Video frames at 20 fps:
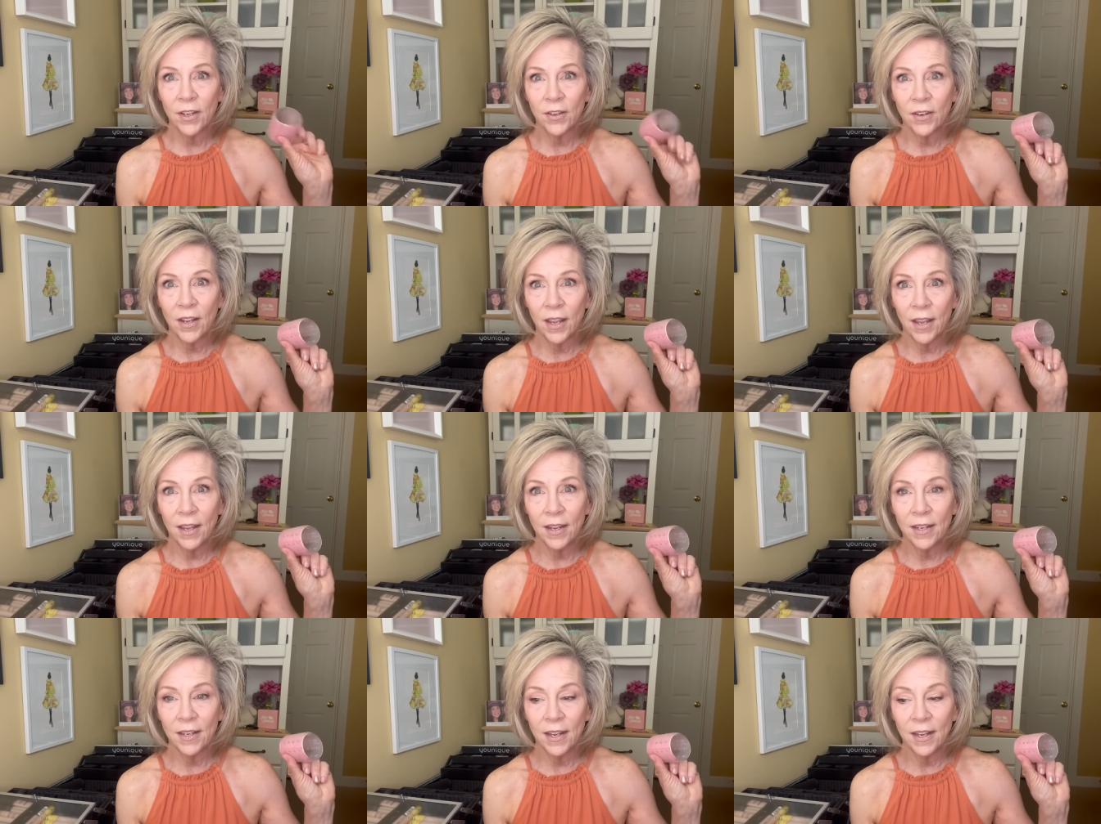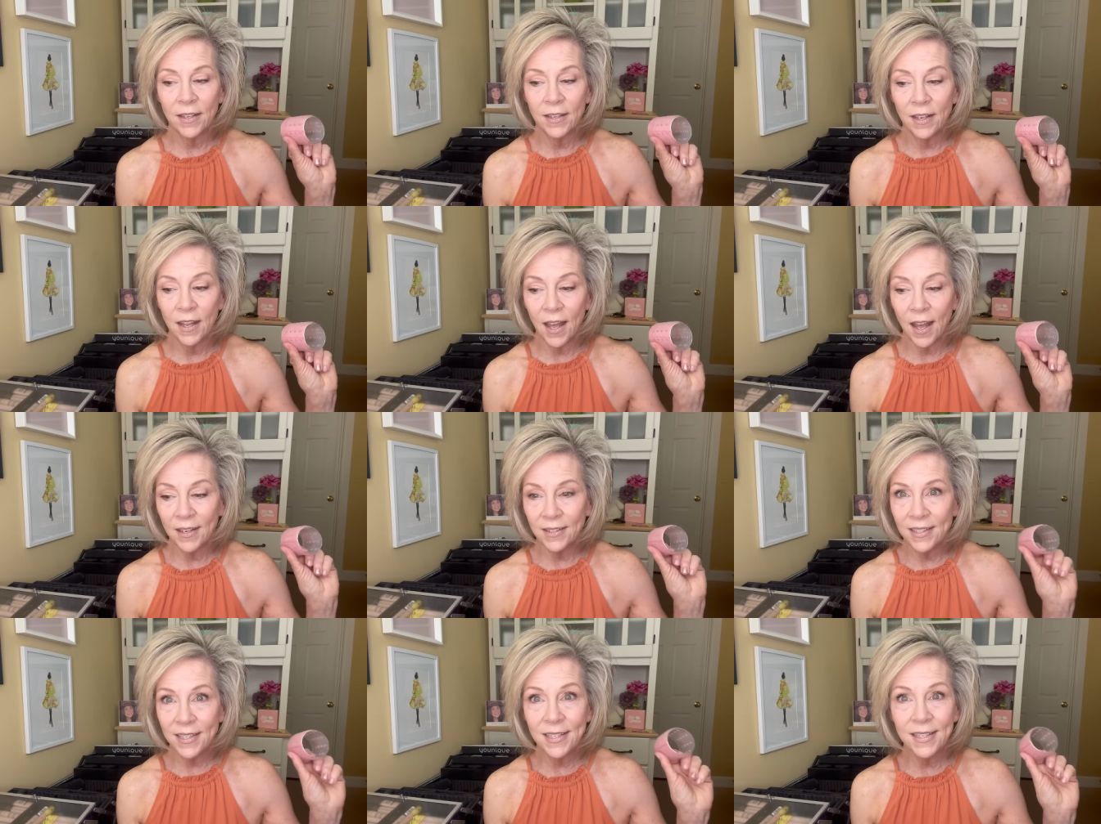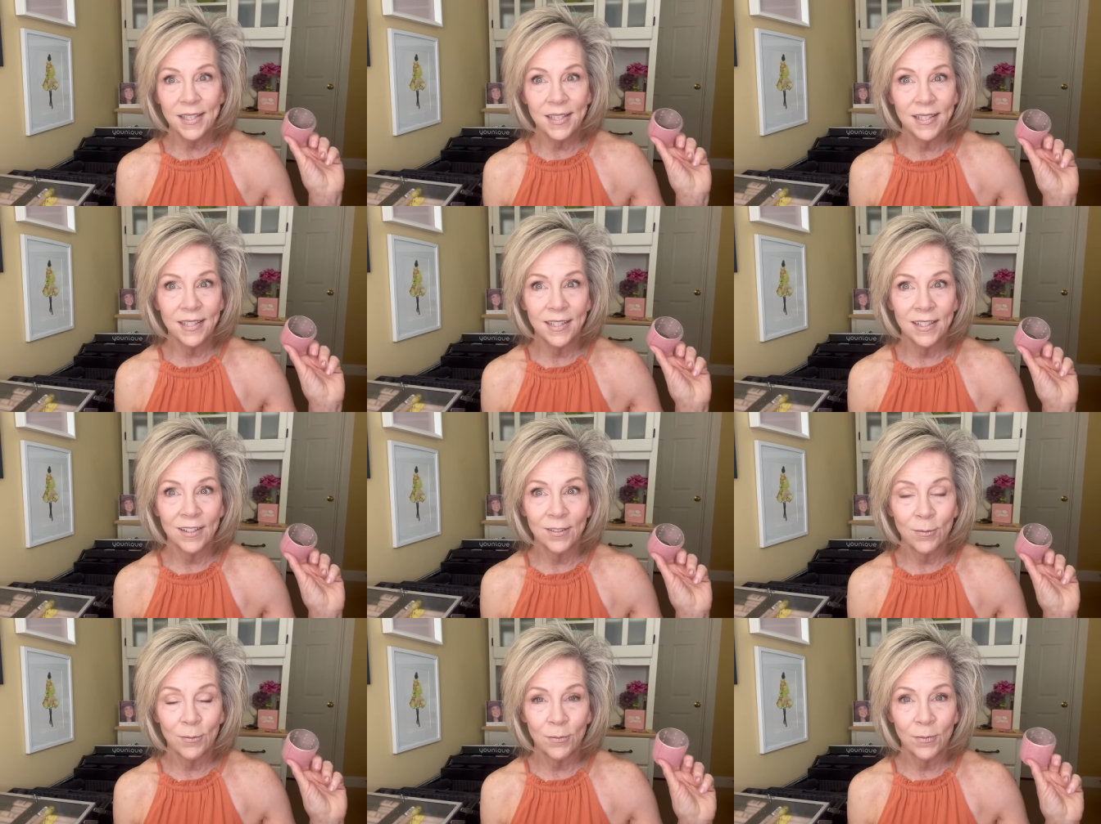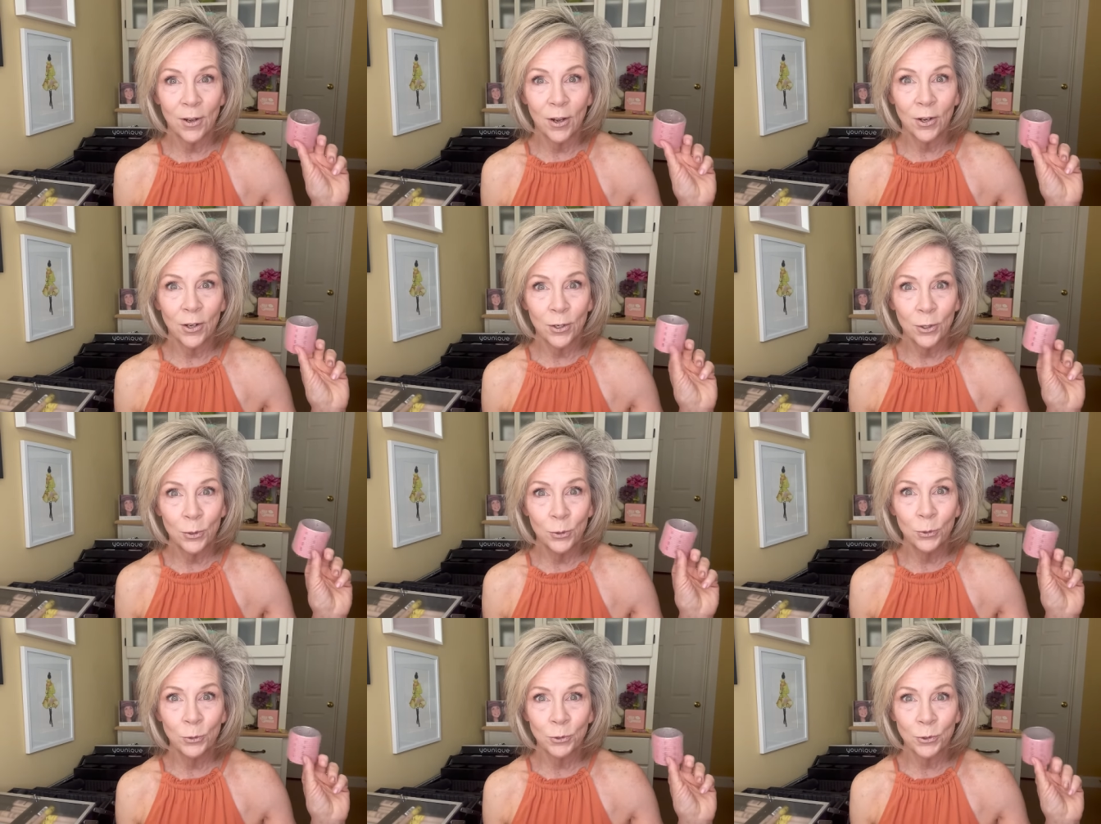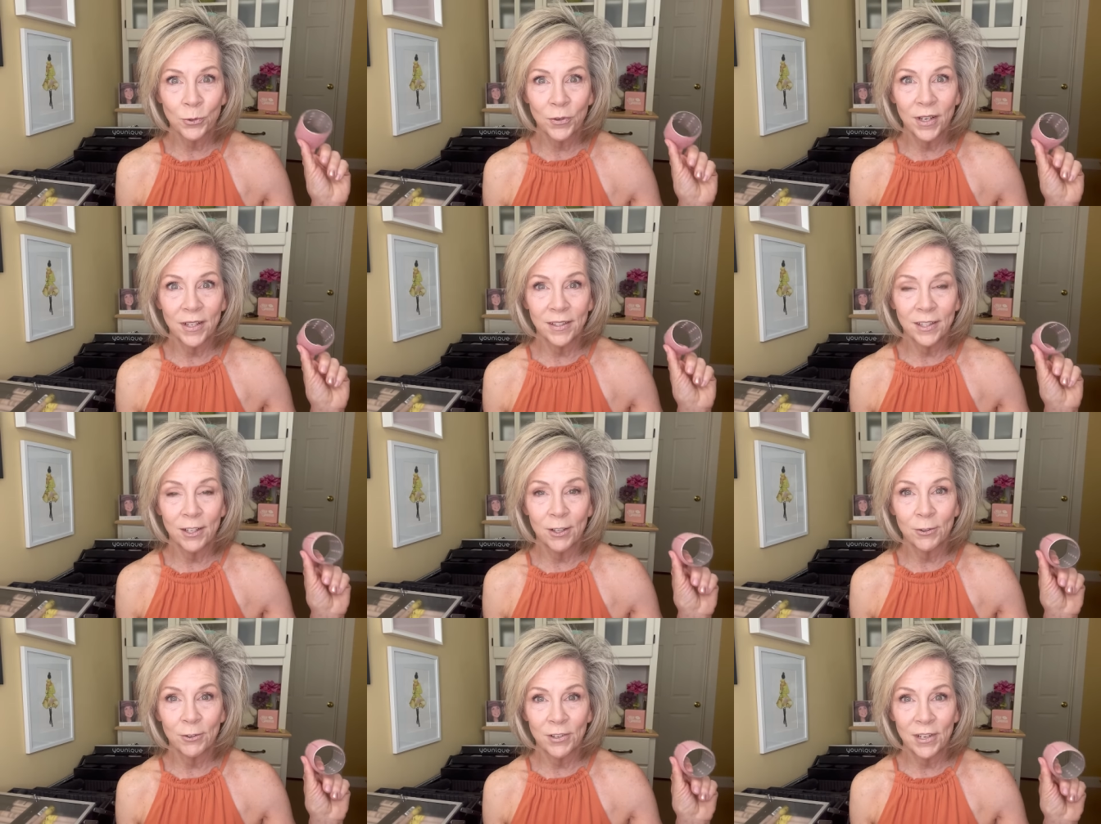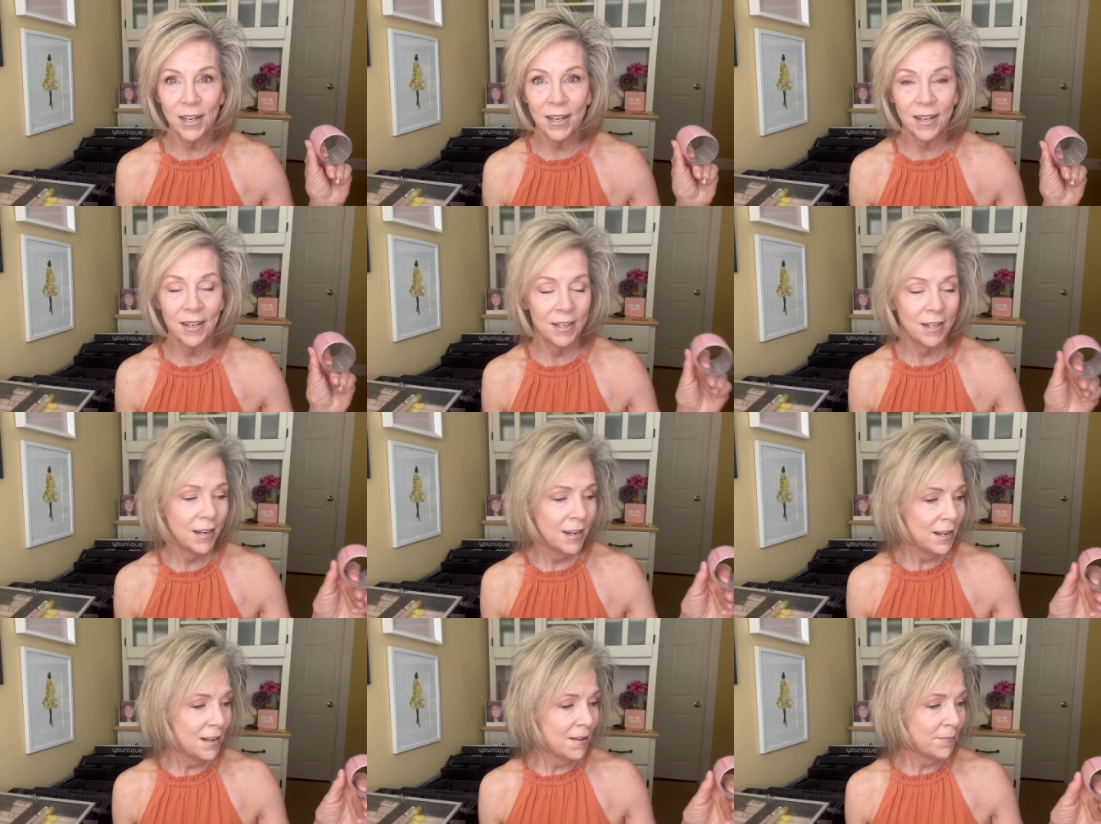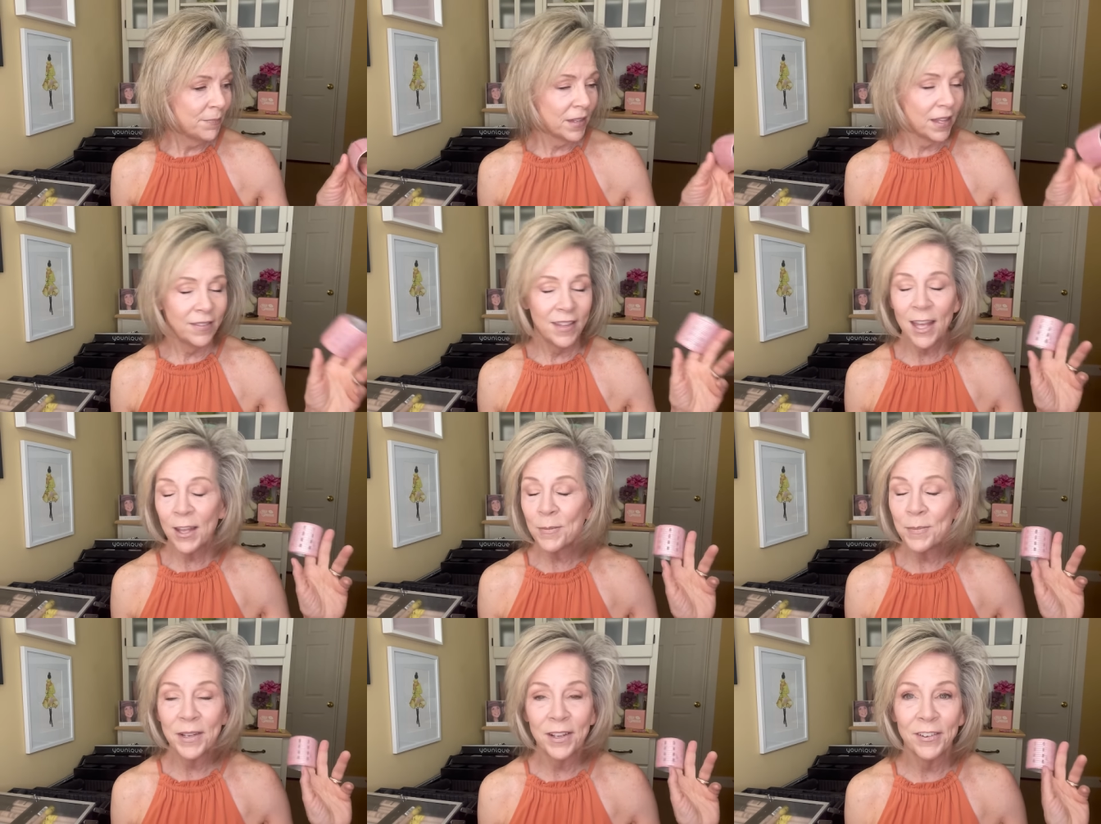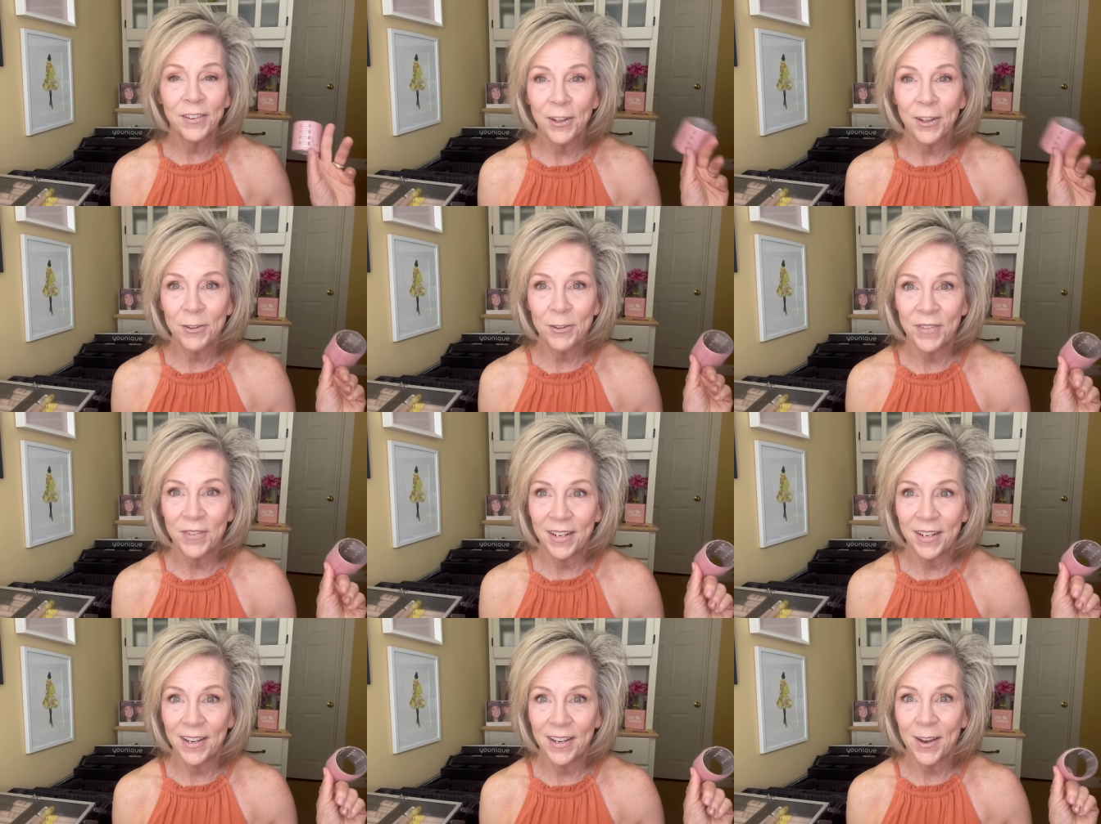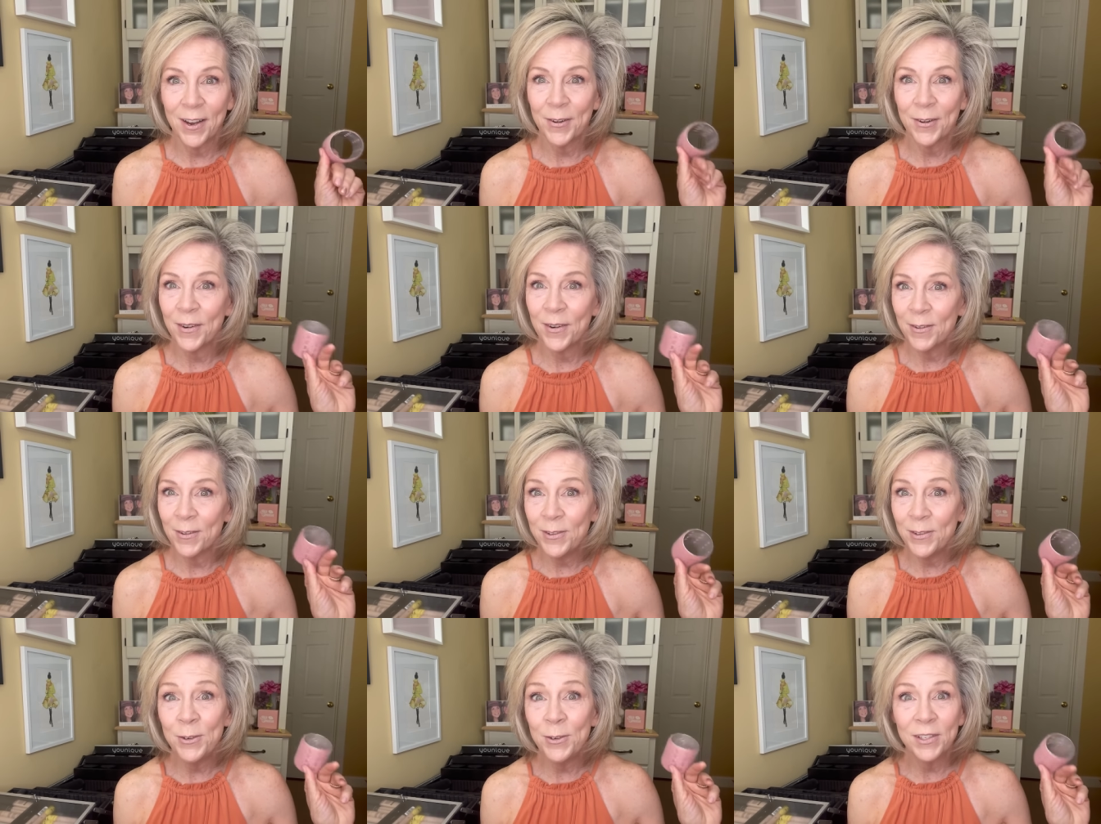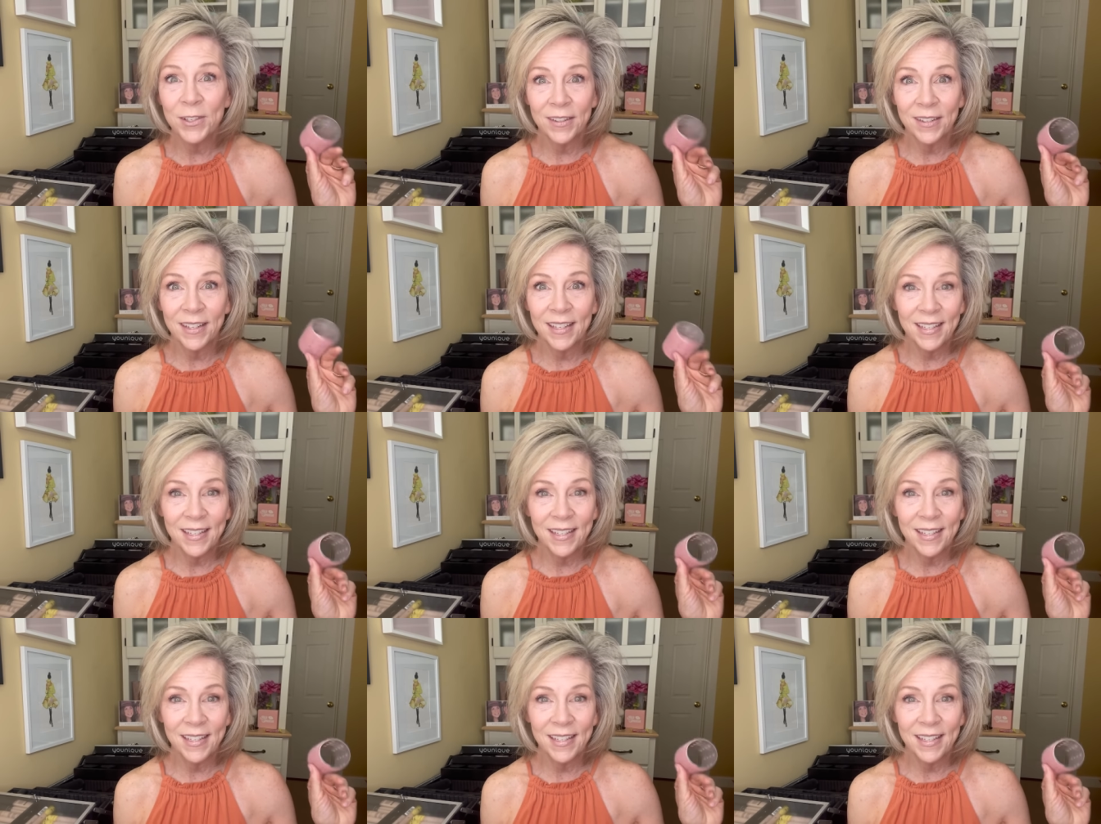Okay, and I did see a, a cool trick the other day, and that'll be another video of using